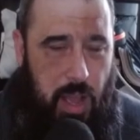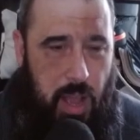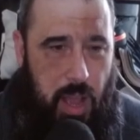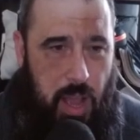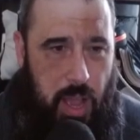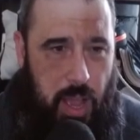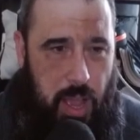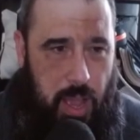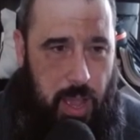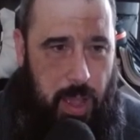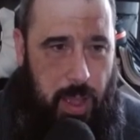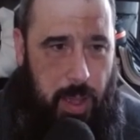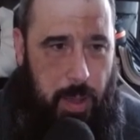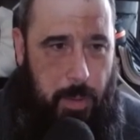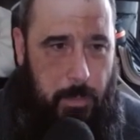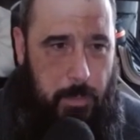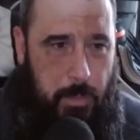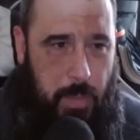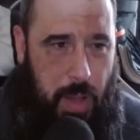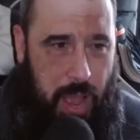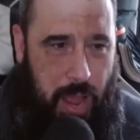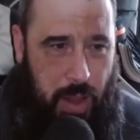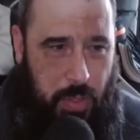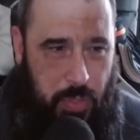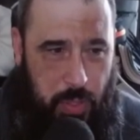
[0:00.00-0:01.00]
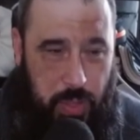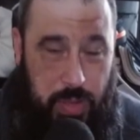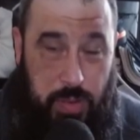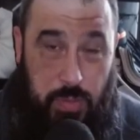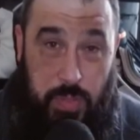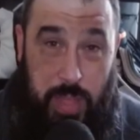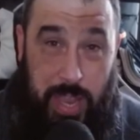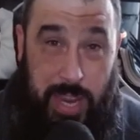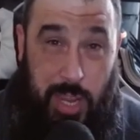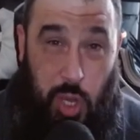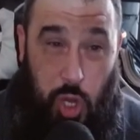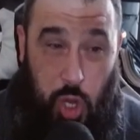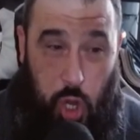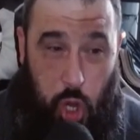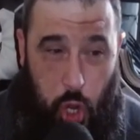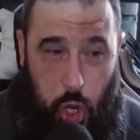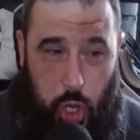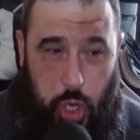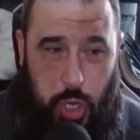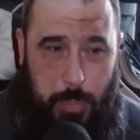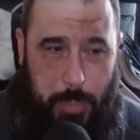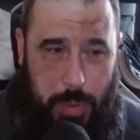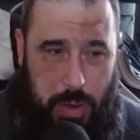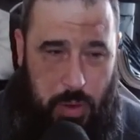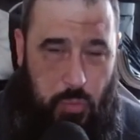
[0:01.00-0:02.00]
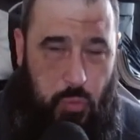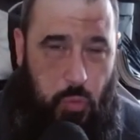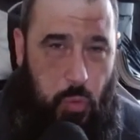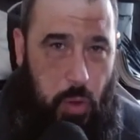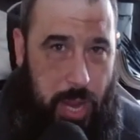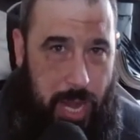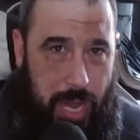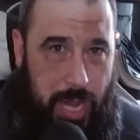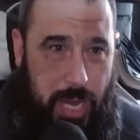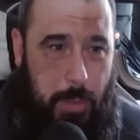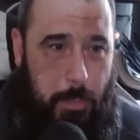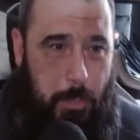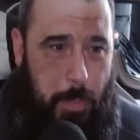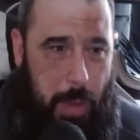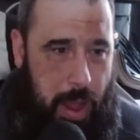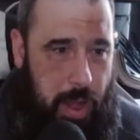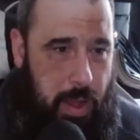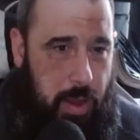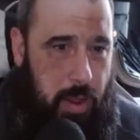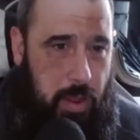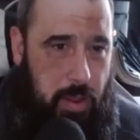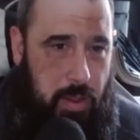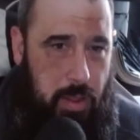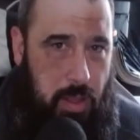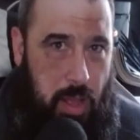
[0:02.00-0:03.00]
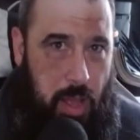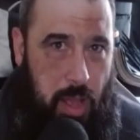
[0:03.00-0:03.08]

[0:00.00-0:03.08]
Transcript: I think they could be really better.